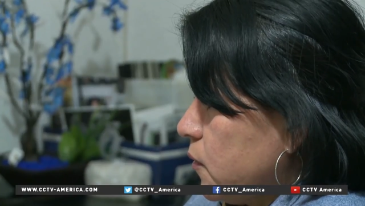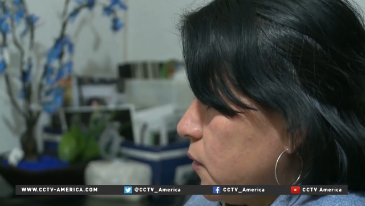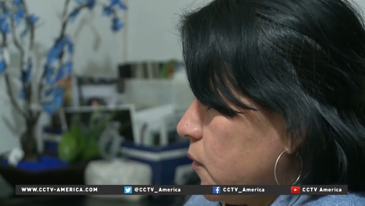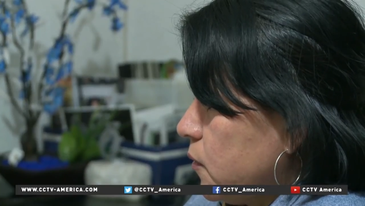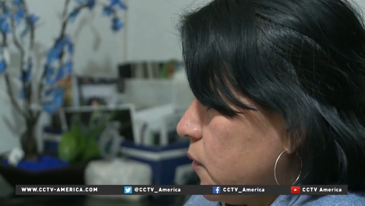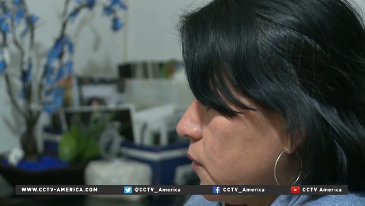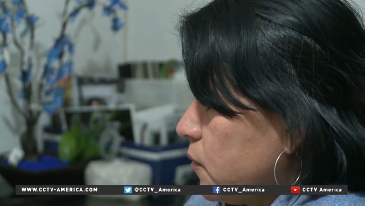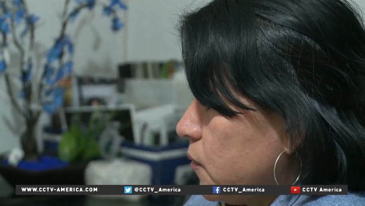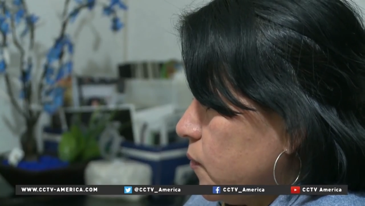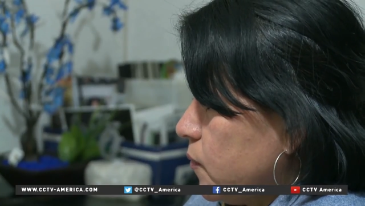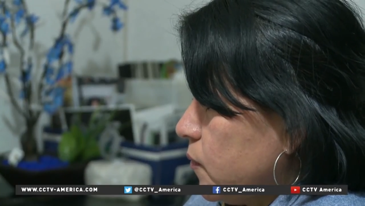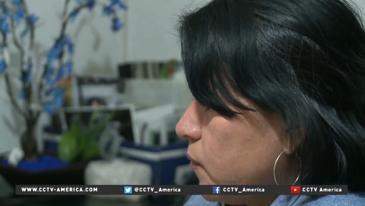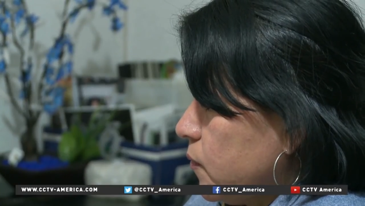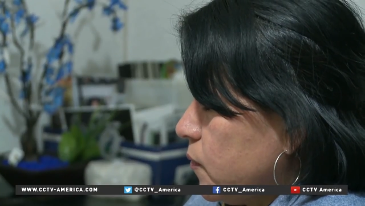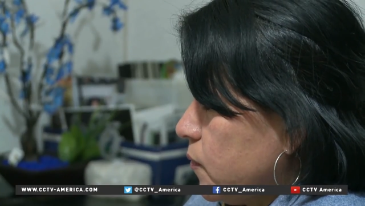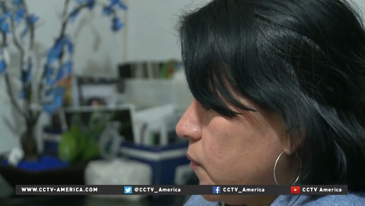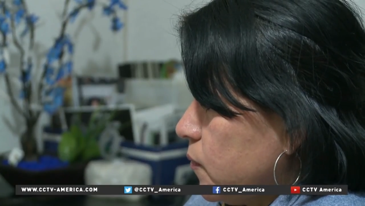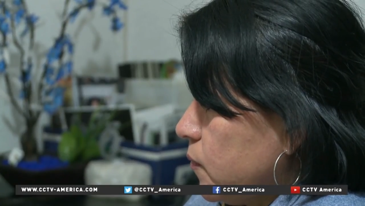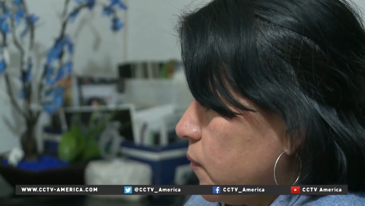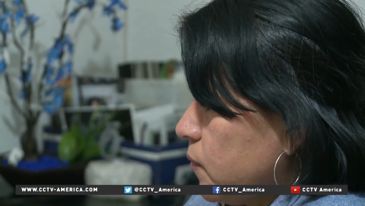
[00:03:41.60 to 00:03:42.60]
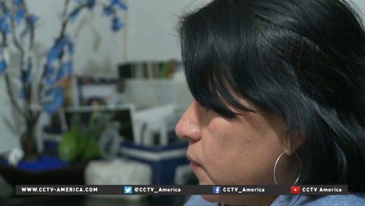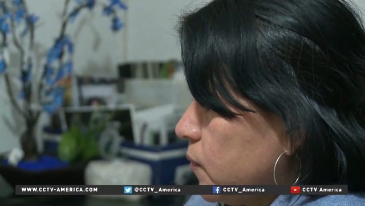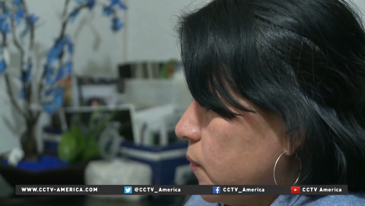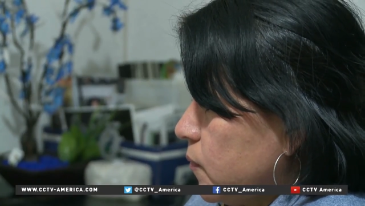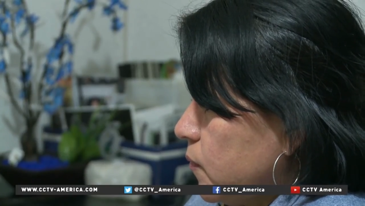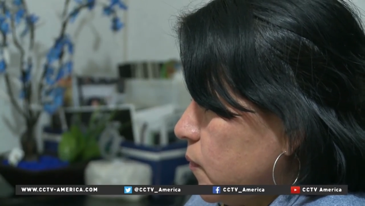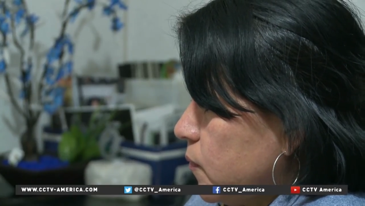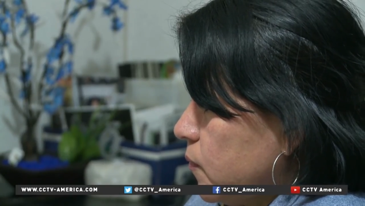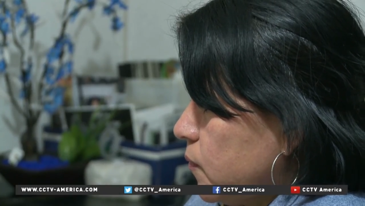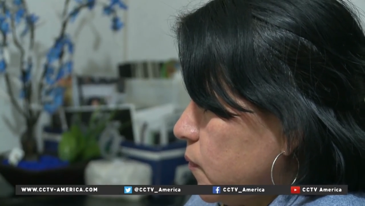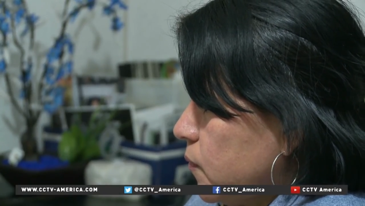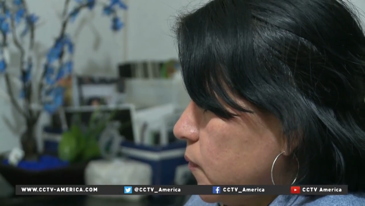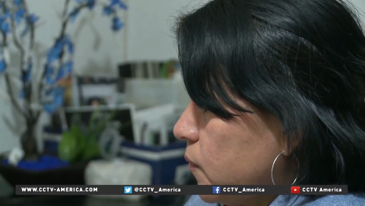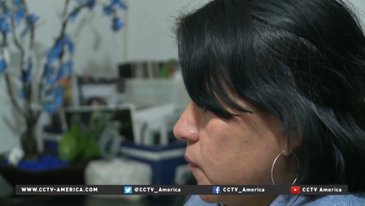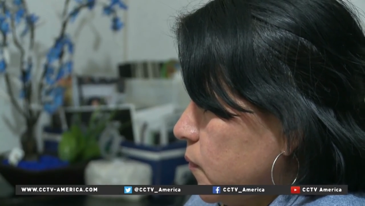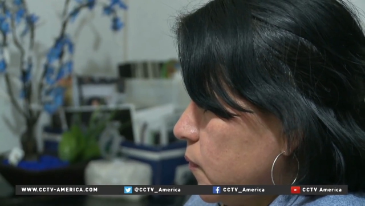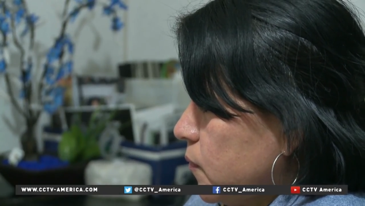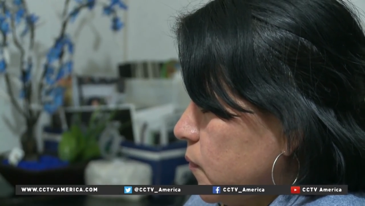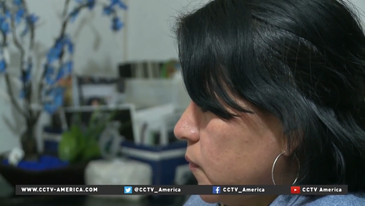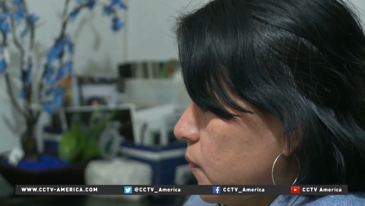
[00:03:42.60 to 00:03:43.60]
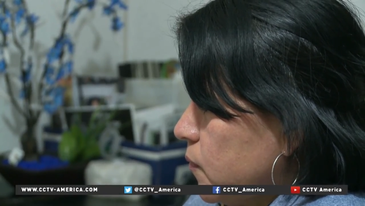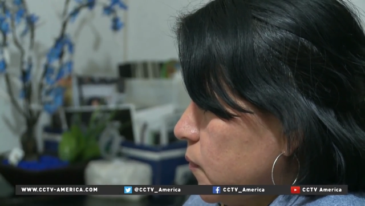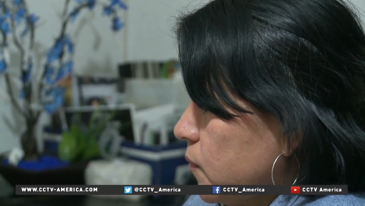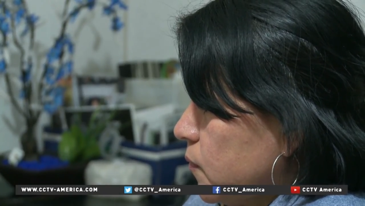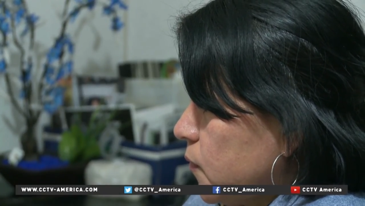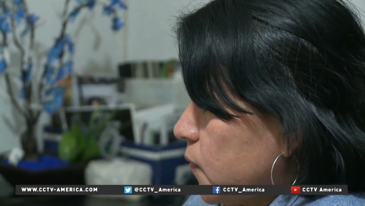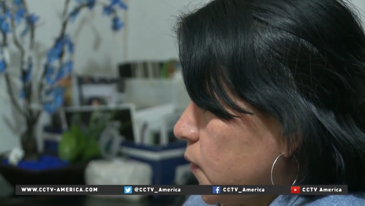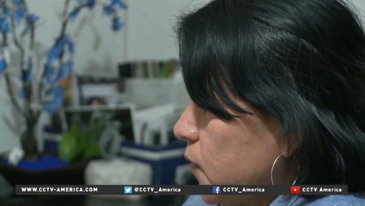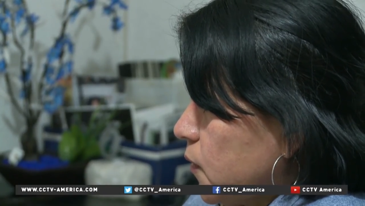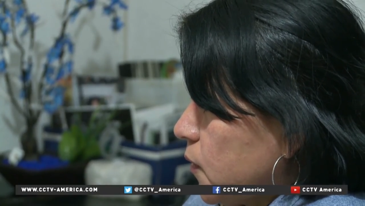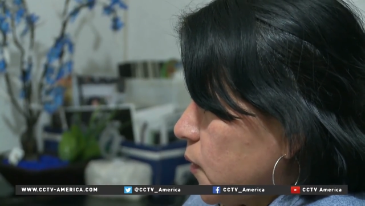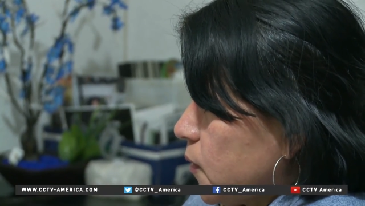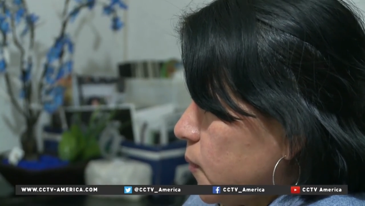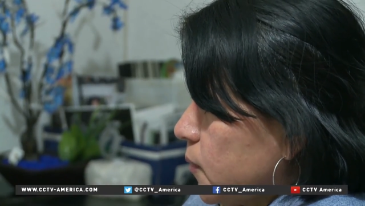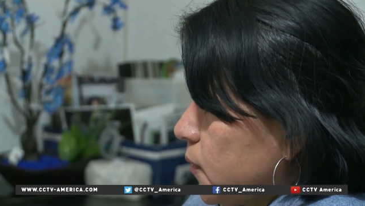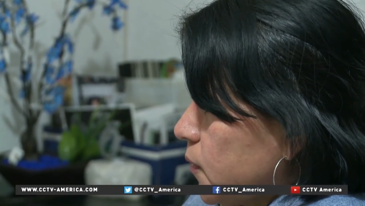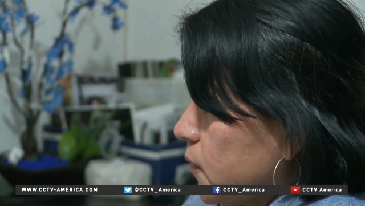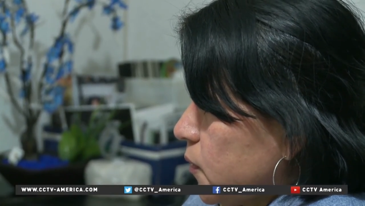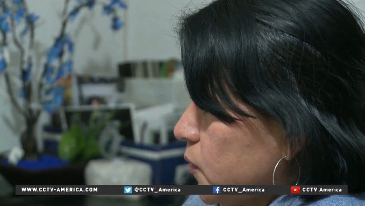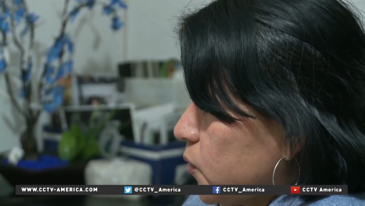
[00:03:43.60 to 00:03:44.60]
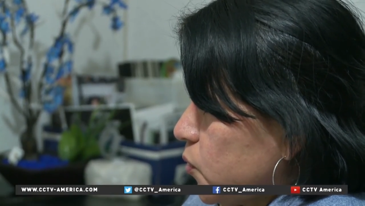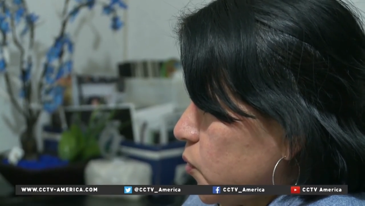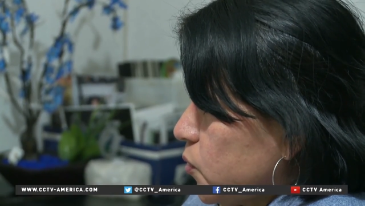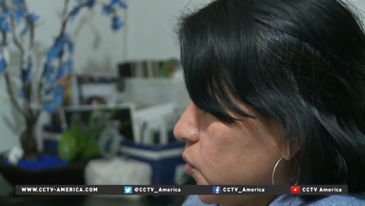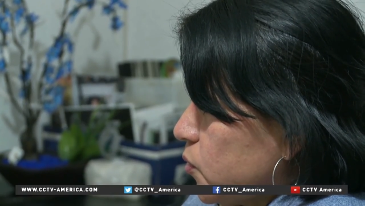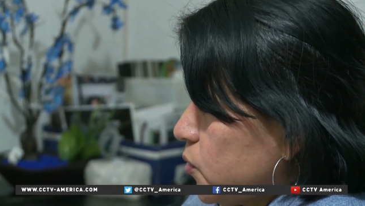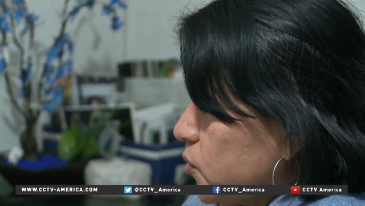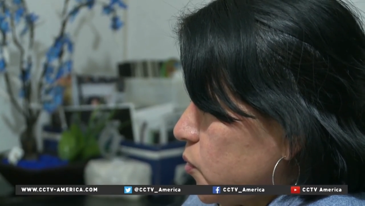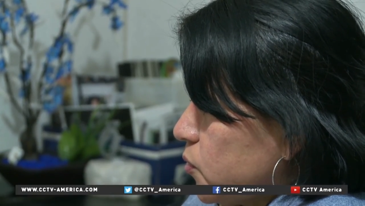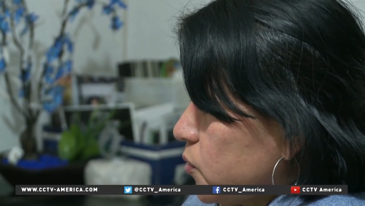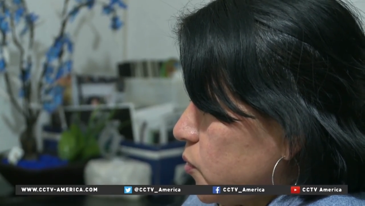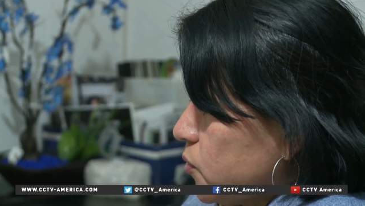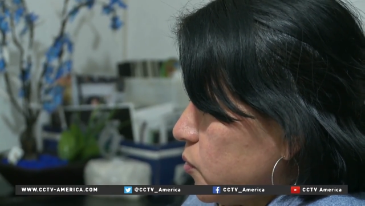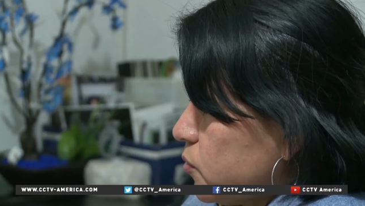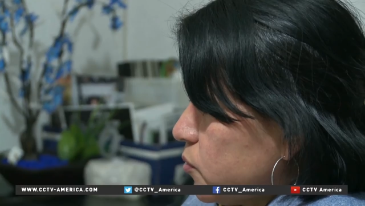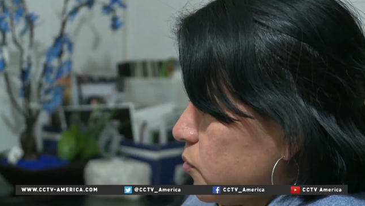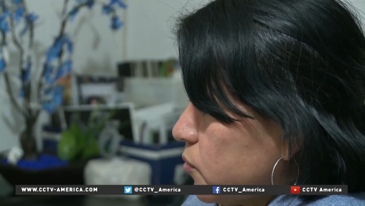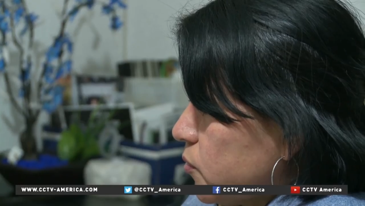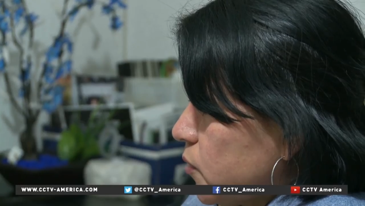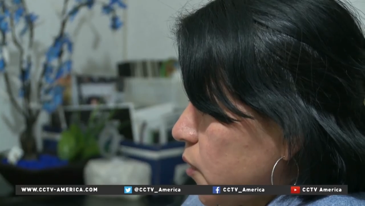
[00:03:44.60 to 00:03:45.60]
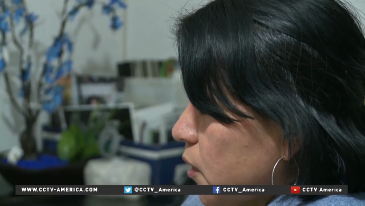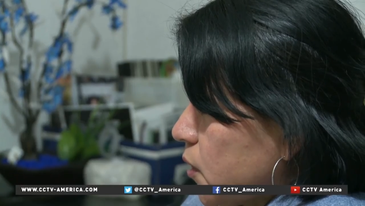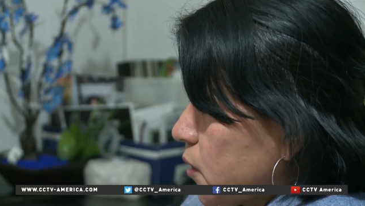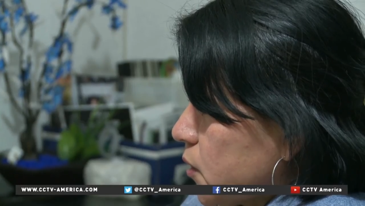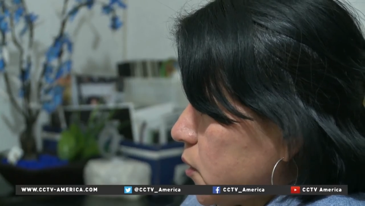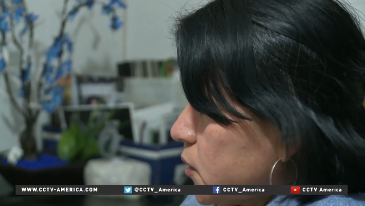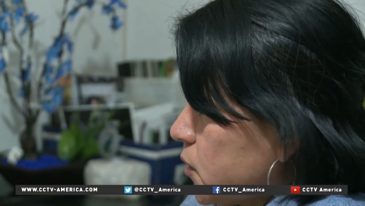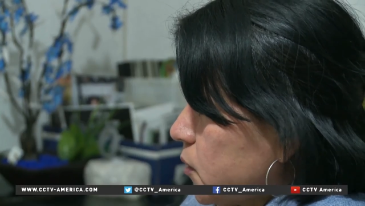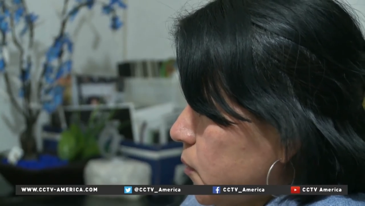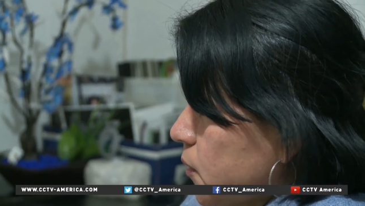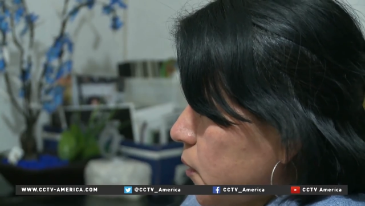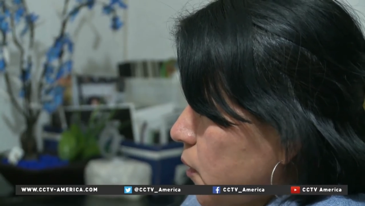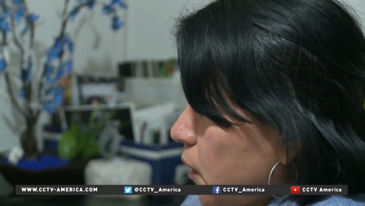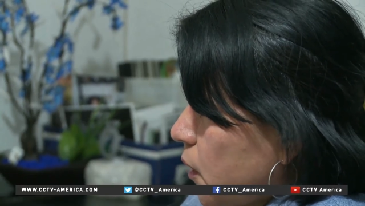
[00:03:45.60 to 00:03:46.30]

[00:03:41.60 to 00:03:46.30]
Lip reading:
Nobody's mouth can be seen.